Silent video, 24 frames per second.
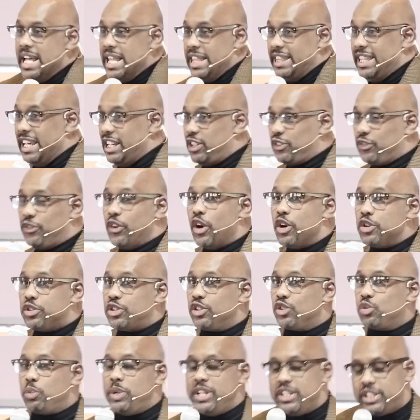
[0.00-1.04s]
these
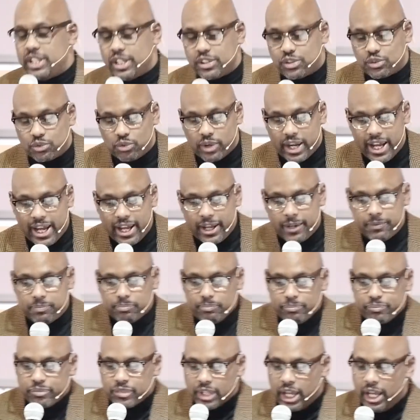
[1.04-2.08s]
verses we just read,
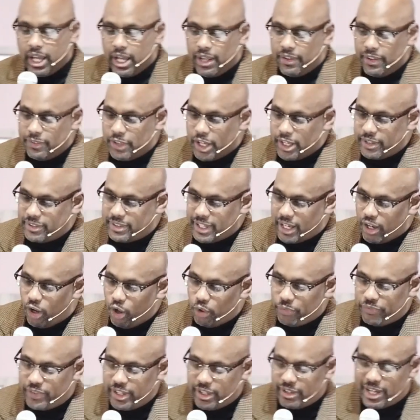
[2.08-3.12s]

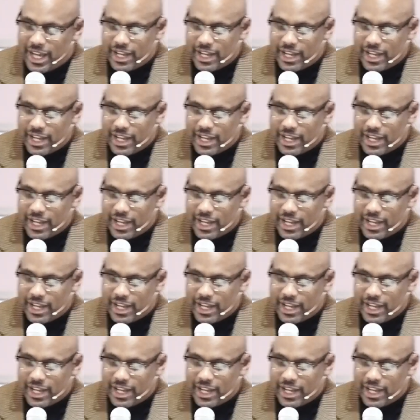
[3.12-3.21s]
they're